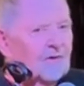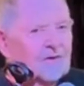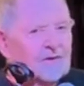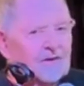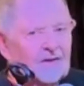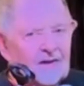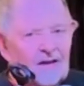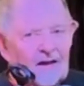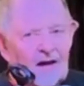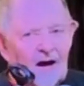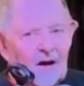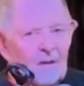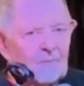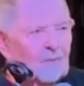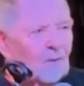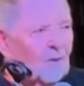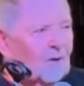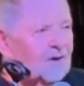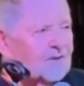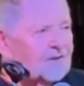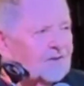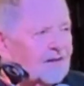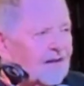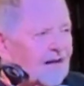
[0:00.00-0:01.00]
to the Lock
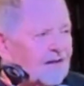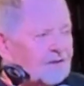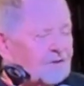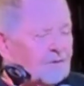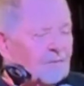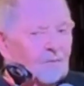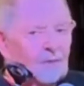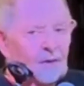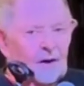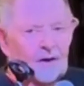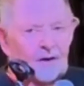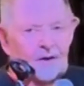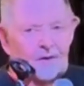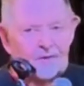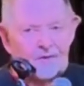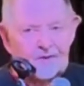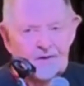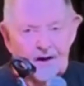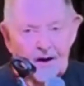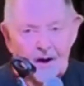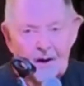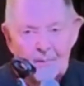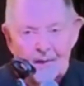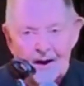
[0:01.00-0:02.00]
Boys and asked them if we could use
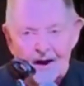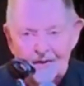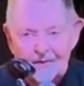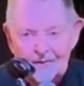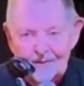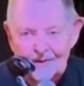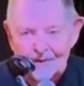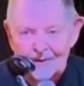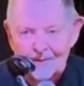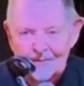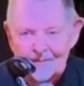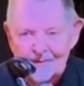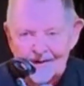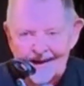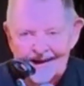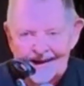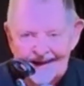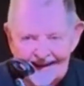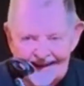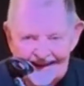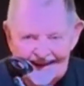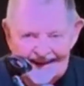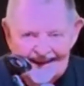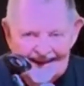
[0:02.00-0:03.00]
their bathroom.
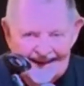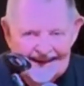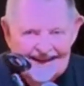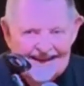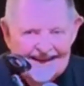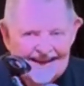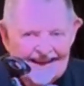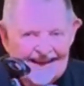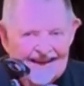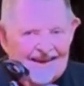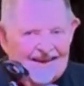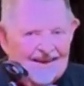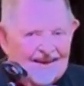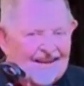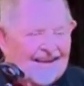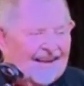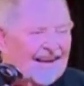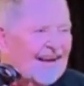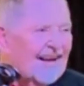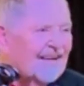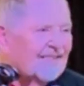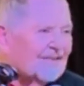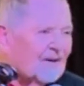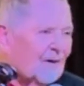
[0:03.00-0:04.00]

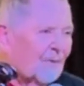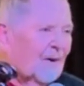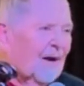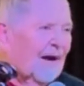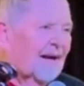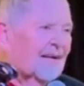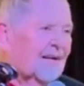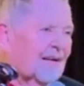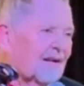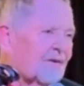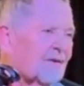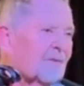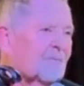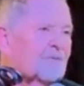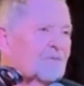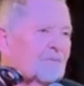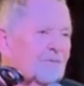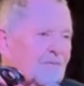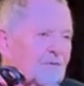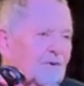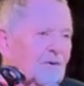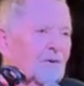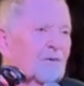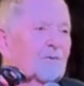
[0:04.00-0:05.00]
And so we had to give them
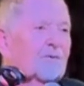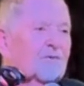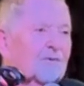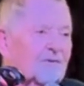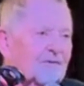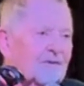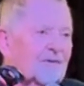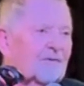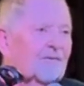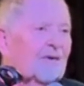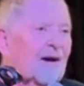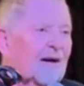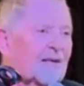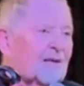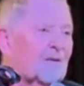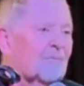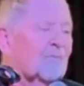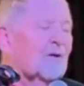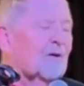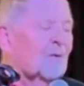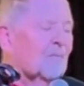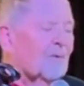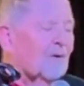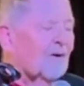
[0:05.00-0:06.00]
some food and invite
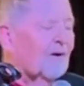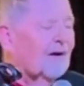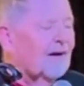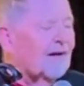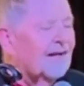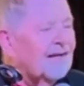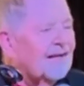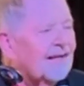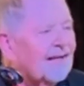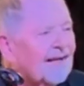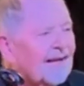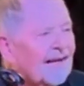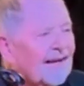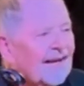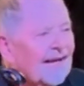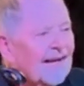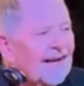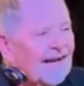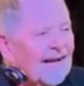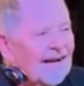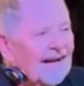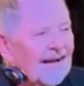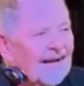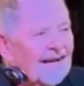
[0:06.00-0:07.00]
them to the party.
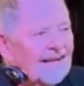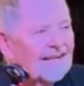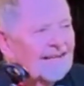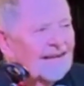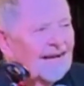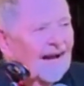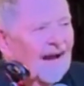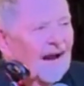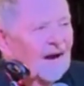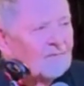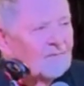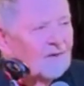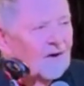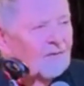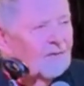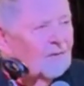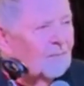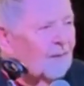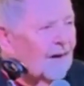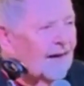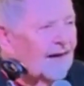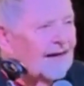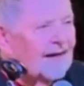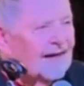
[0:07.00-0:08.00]
And after
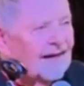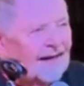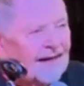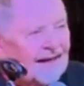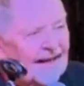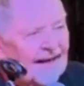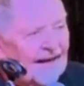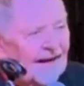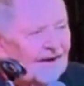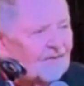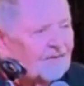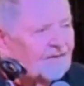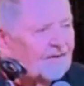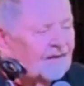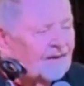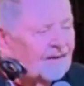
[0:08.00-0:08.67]
everybody left,